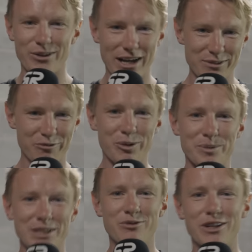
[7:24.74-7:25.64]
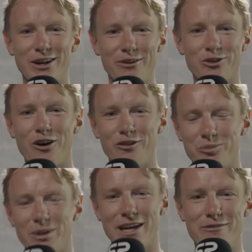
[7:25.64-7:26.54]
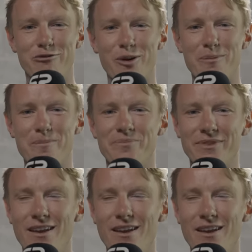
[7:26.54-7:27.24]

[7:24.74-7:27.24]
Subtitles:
that as I'm filming this video, I've got off the plane from